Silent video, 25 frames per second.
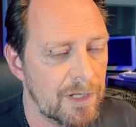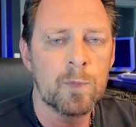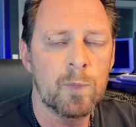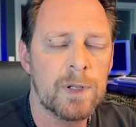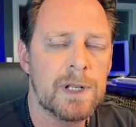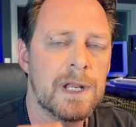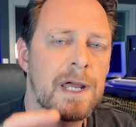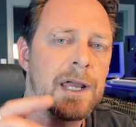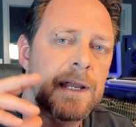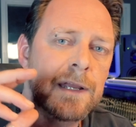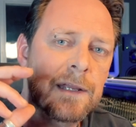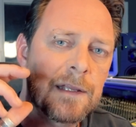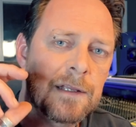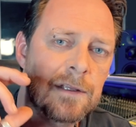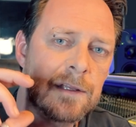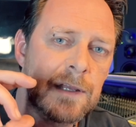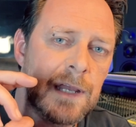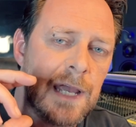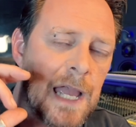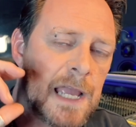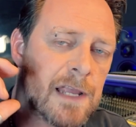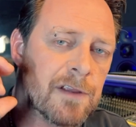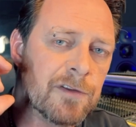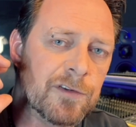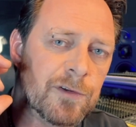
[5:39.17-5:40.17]
When
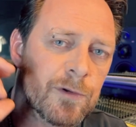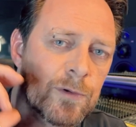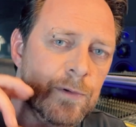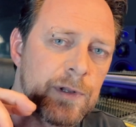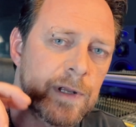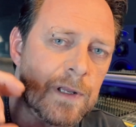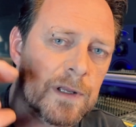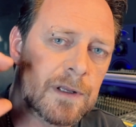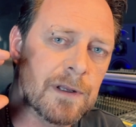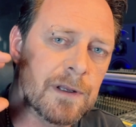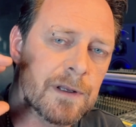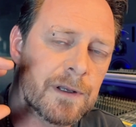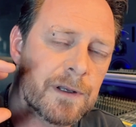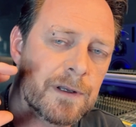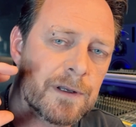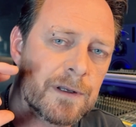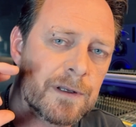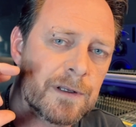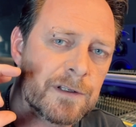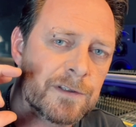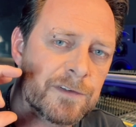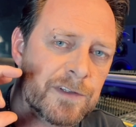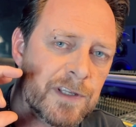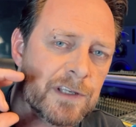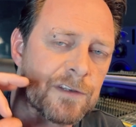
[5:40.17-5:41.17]
I shoot
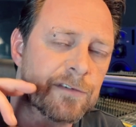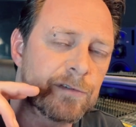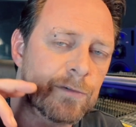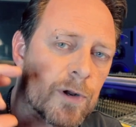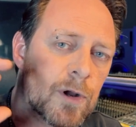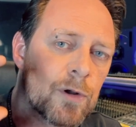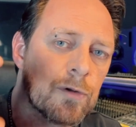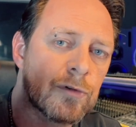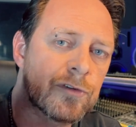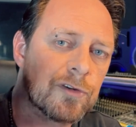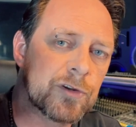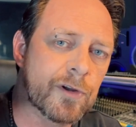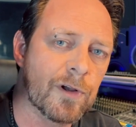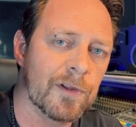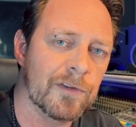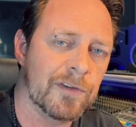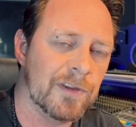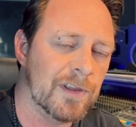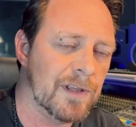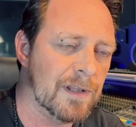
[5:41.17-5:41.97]
6 road shots